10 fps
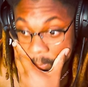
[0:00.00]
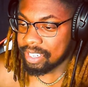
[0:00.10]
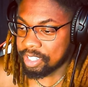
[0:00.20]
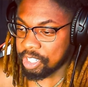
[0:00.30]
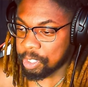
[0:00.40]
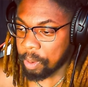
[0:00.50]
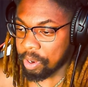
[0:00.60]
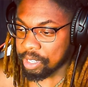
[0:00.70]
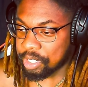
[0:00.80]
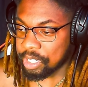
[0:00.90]
She
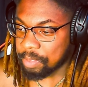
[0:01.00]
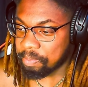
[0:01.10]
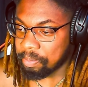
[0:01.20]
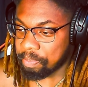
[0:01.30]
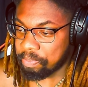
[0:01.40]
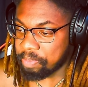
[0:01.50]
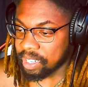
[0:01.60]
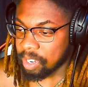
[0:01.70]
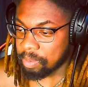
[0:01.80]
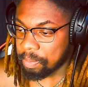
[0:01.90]
spoke as she
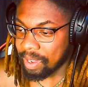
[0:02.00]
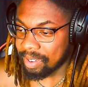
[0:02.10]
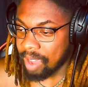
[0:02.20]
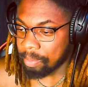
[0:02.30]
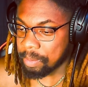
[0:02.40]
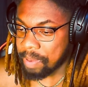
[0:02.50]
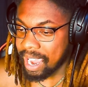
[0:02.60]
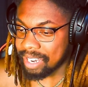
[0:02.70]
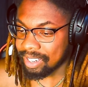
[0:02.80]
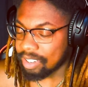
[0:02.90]
picked up the
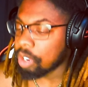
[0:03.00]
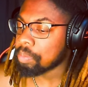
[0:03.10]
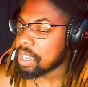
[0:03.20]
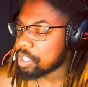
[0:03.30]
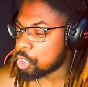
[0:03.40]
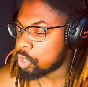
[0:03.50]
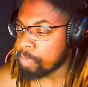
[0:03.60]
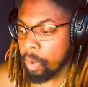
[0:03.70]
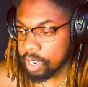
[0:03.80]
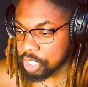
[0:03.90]
pace. Oh, she
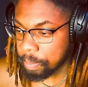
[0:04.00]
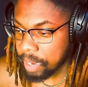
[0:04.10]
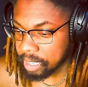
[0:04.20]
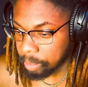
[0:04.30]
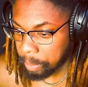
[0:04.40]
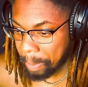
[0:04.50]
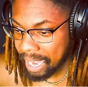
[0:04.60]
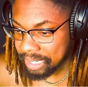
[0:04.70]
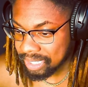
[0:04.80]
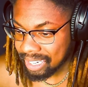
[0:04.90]
spoke as she picked up the
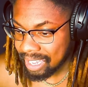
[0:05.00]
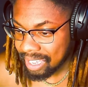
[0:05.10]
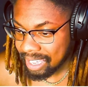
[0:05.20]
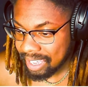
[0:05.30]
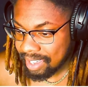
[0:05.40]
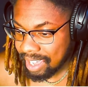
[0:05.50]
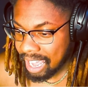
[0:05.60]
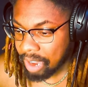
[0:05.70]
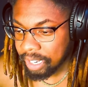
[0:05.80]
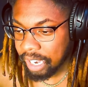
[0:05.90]
pace.
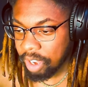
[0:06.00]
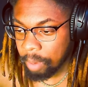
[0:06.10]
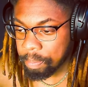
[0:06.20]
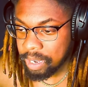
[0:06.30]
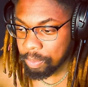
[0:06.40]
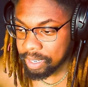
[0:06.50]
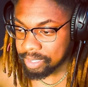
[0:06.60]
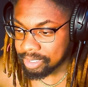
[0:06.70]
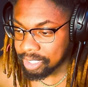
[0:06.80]
How could I not be when